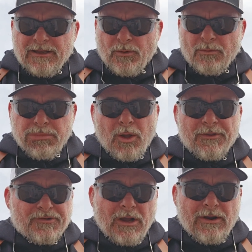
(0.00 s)
It would blow
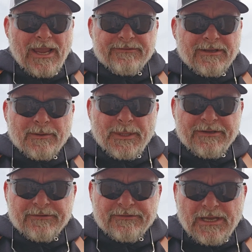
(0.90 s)
the shell casing to
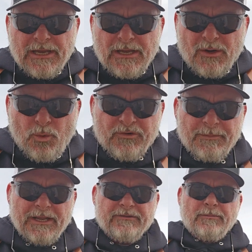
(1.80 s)
pieces, which
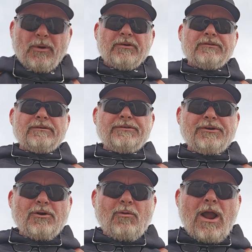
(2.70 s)
means the person to
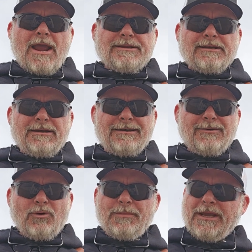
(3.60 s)
your right
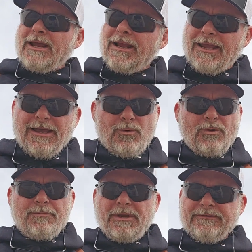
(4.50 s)
would be getting hit
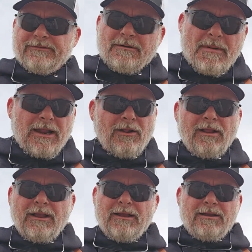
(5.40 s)
with pieces of
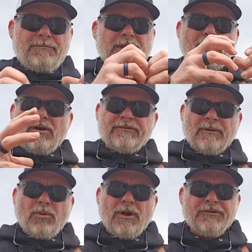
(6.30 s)
metal, because
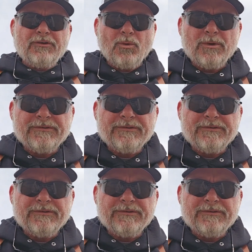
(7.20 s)
the pressure